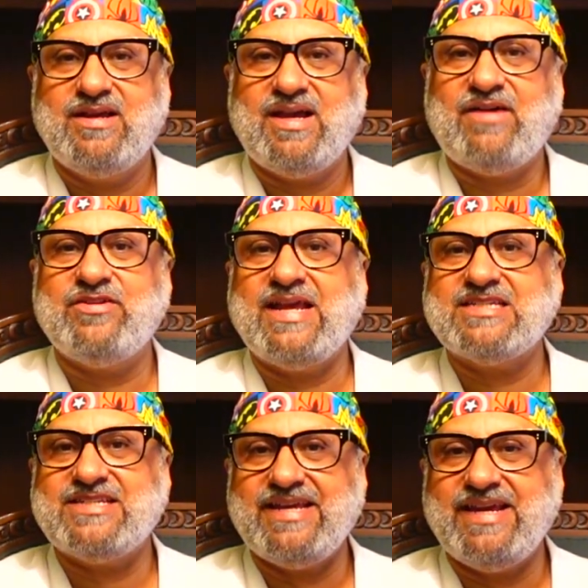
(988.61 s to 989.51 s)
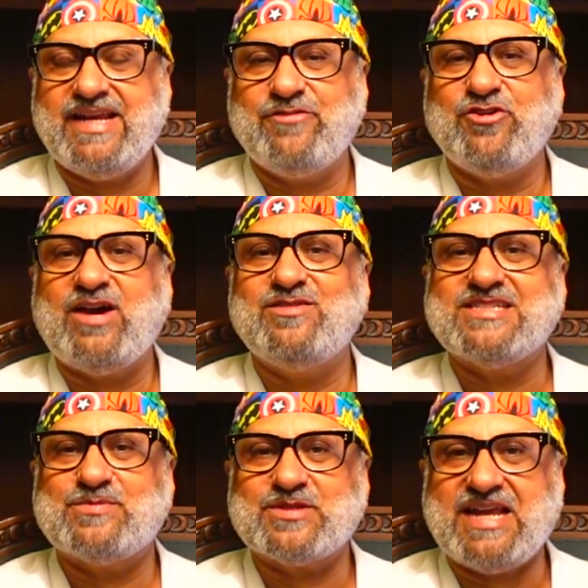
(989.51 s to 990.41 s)
Have a nice day, and if you haven't
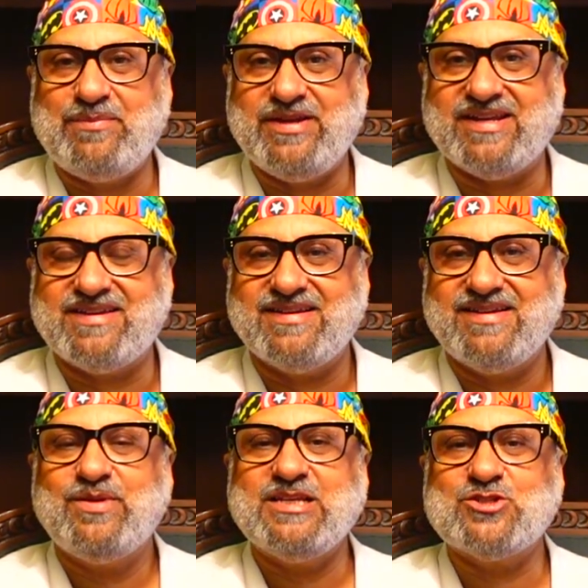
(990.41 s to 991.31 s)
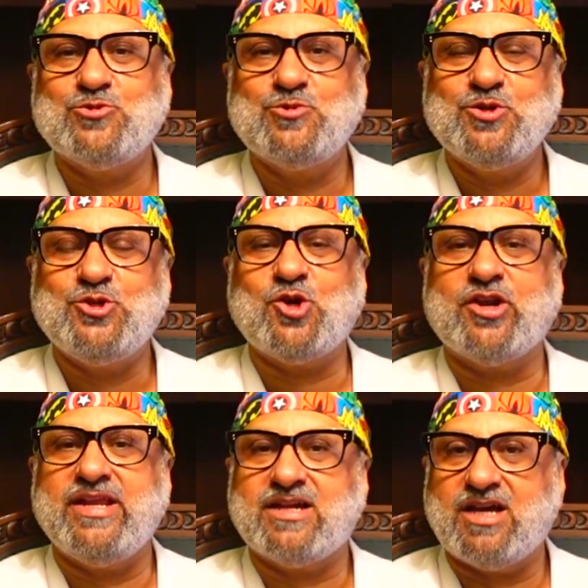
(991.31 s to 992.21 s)
subscribed yet, please do. Your
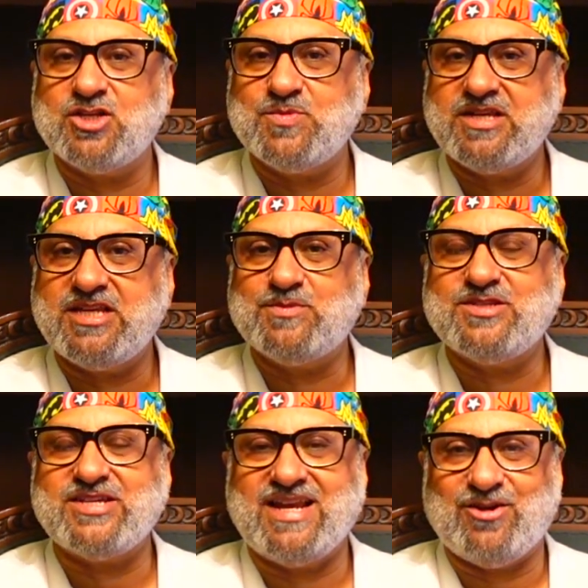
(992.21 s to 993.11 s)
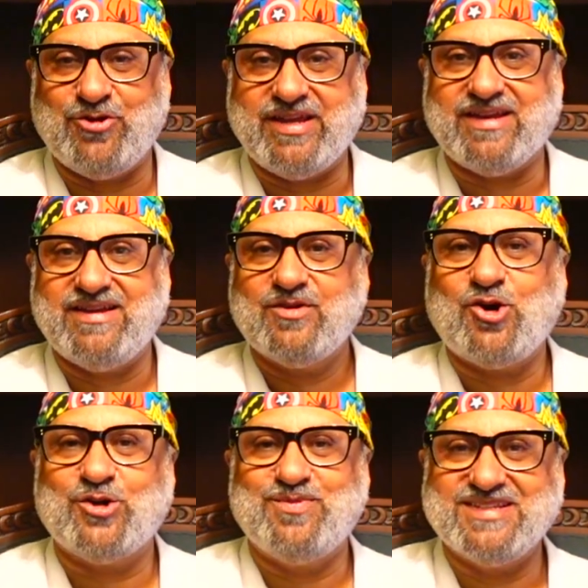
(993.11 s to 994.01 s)
encouragement keeps the channel going.
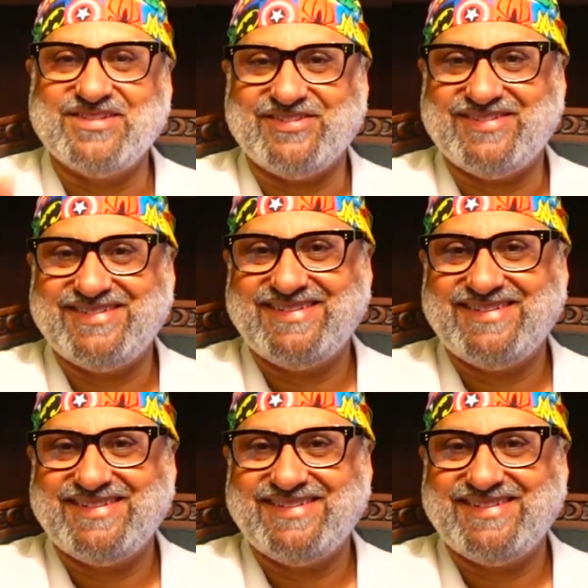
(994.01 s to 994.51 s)
God bless you.